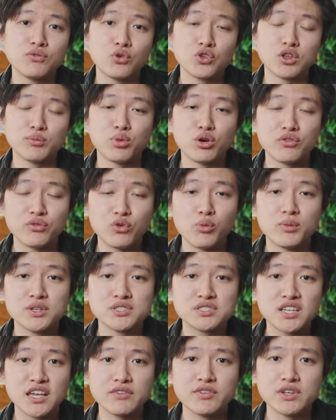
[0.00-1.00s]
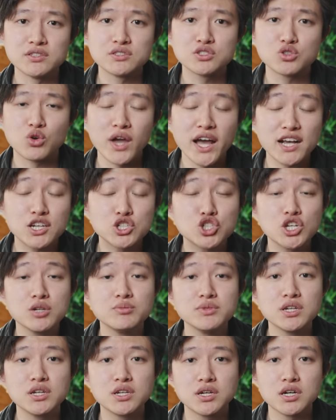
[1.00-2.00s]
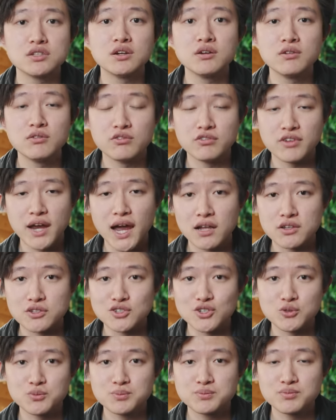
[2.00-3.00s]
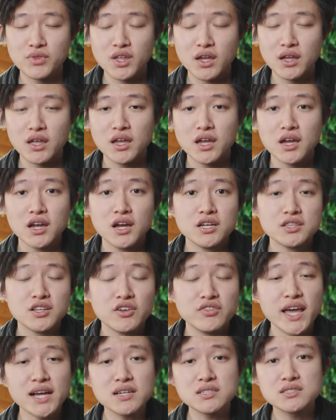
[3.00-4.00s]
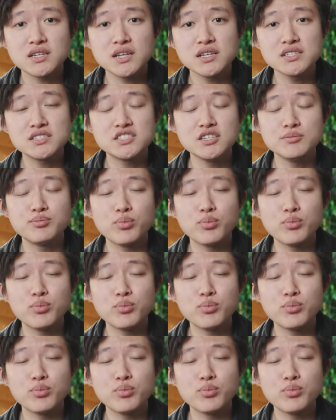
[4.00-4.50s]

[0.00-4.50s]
for the performance given. So extremely good value. The next is the